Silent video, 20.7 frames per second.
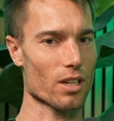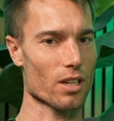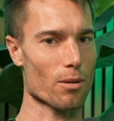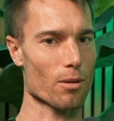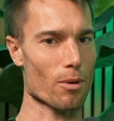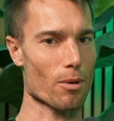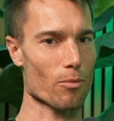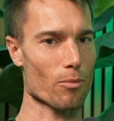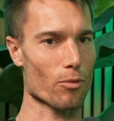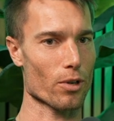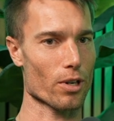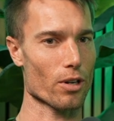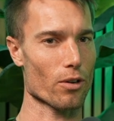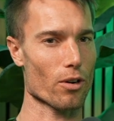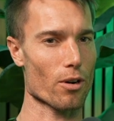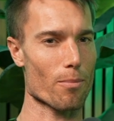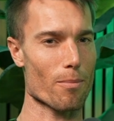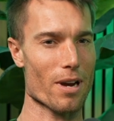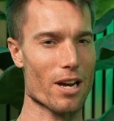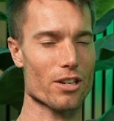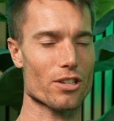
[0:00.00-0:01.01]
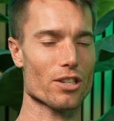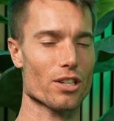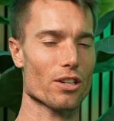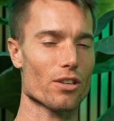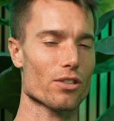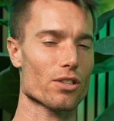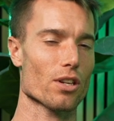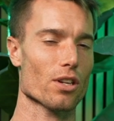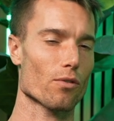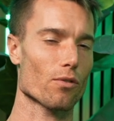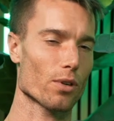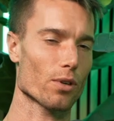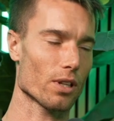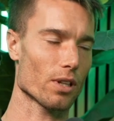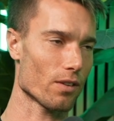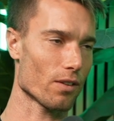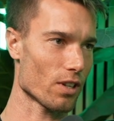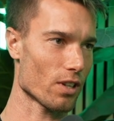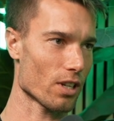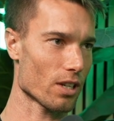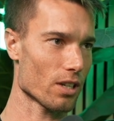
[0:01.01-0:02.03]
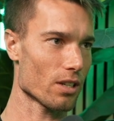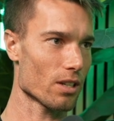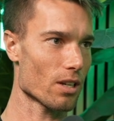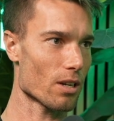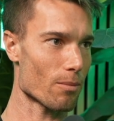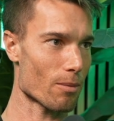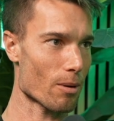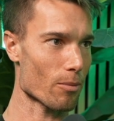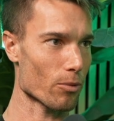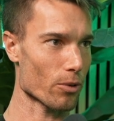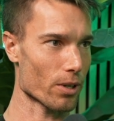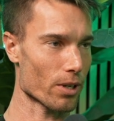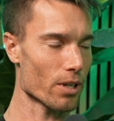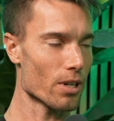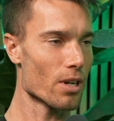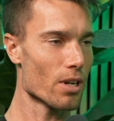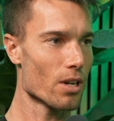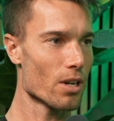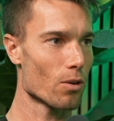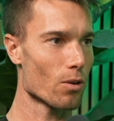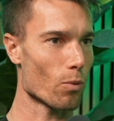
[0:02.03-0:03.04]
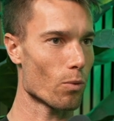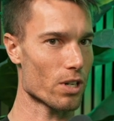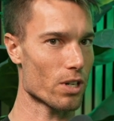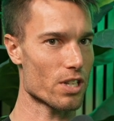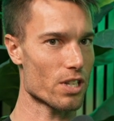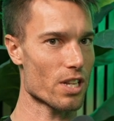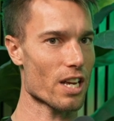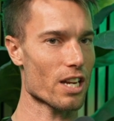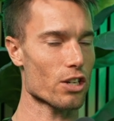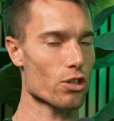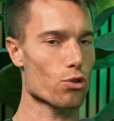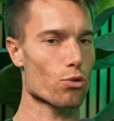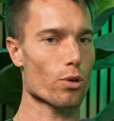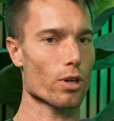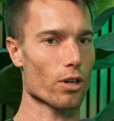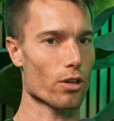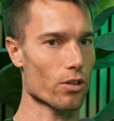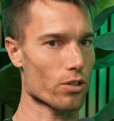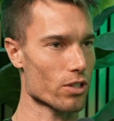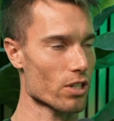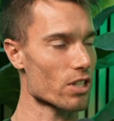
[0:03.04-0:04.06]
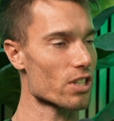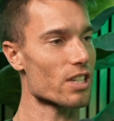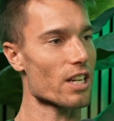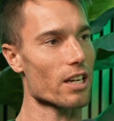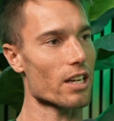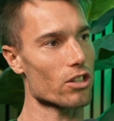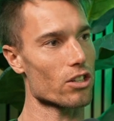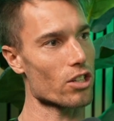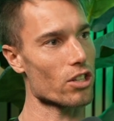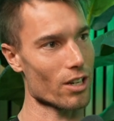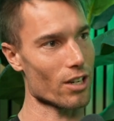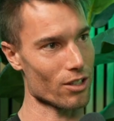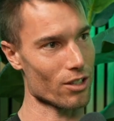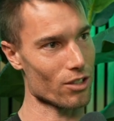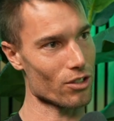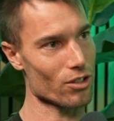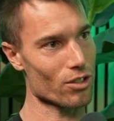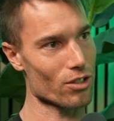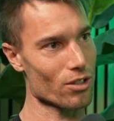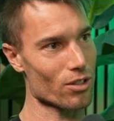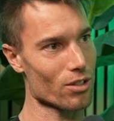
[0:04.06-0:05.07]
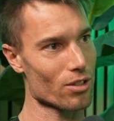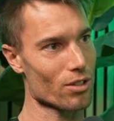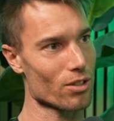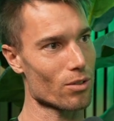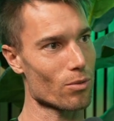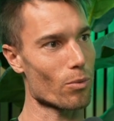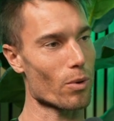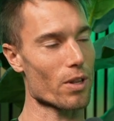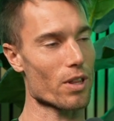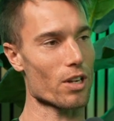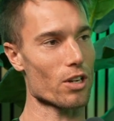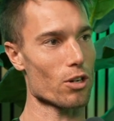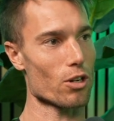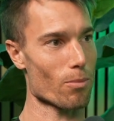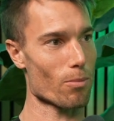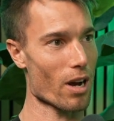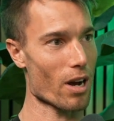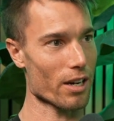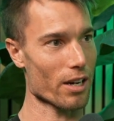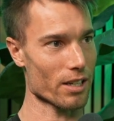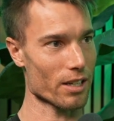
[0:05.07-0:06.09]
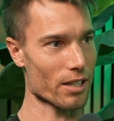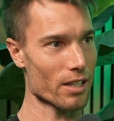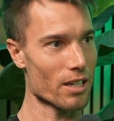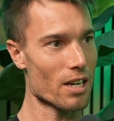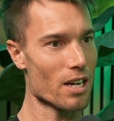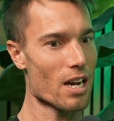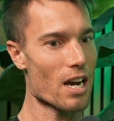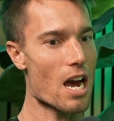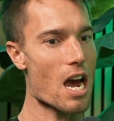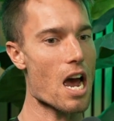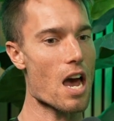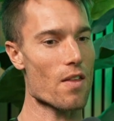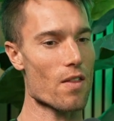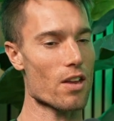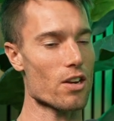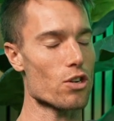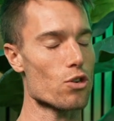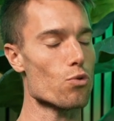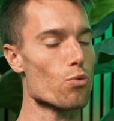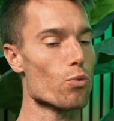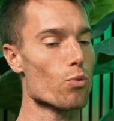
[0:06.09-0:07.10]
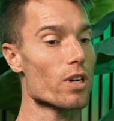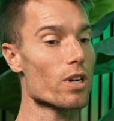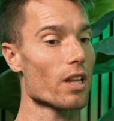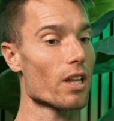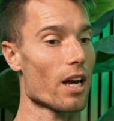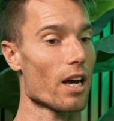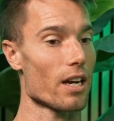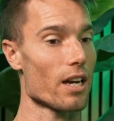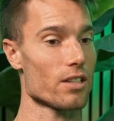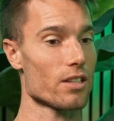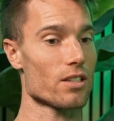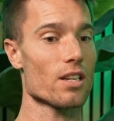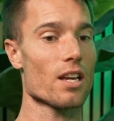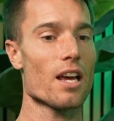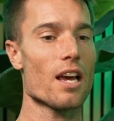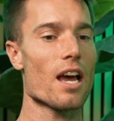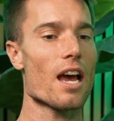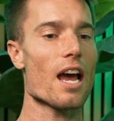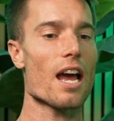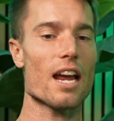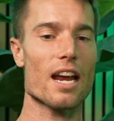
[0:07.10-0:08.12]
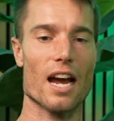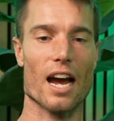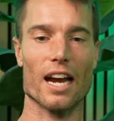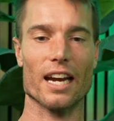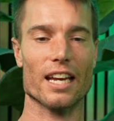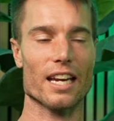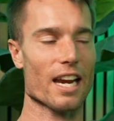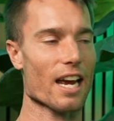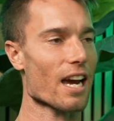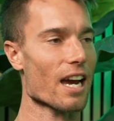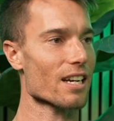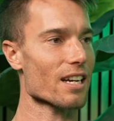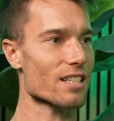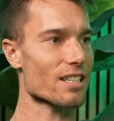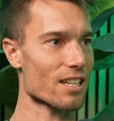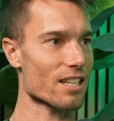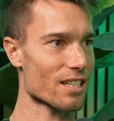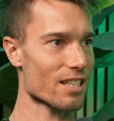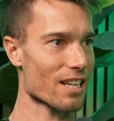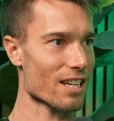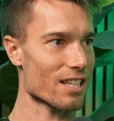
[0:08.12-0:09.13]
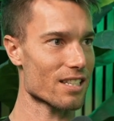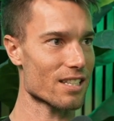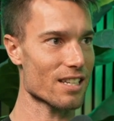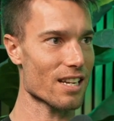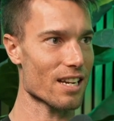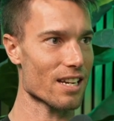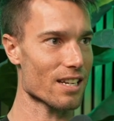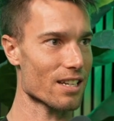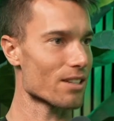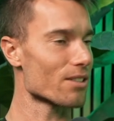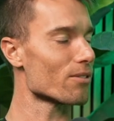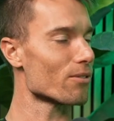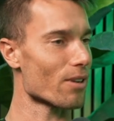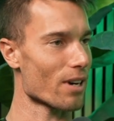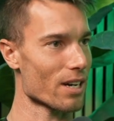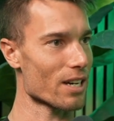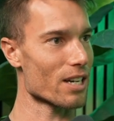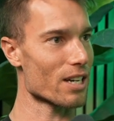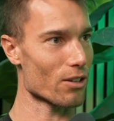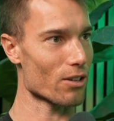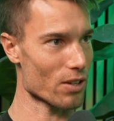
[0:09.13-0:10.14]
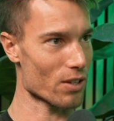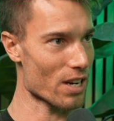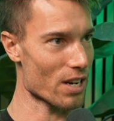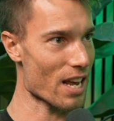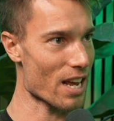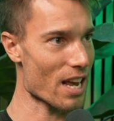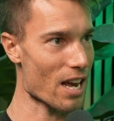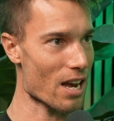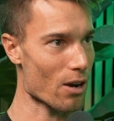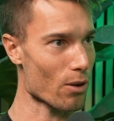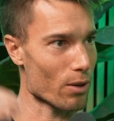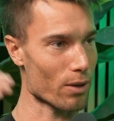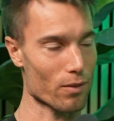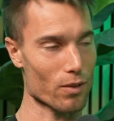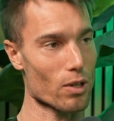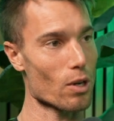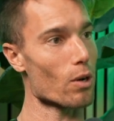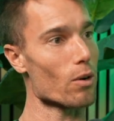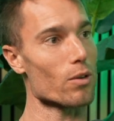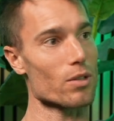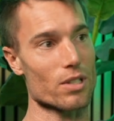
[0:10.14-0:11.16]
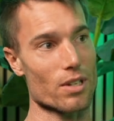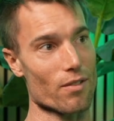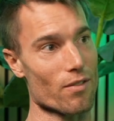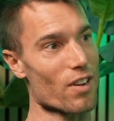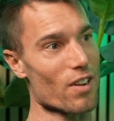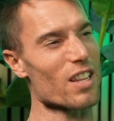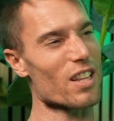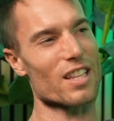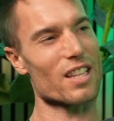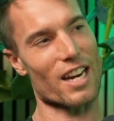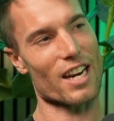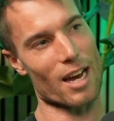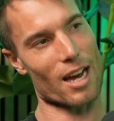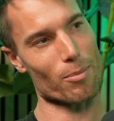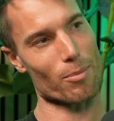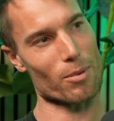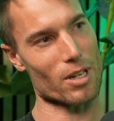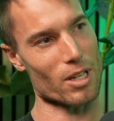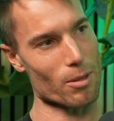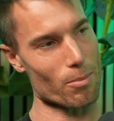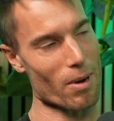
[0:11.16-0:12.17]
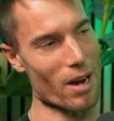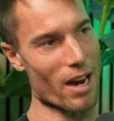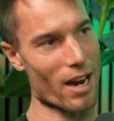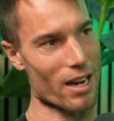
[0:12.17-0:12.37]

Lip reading: a memory or imagining yourself reliving memory, which then triggers a state change within your body. And then you realize, hey, I can access that state right here in the now, even though it was an event that happened in the past.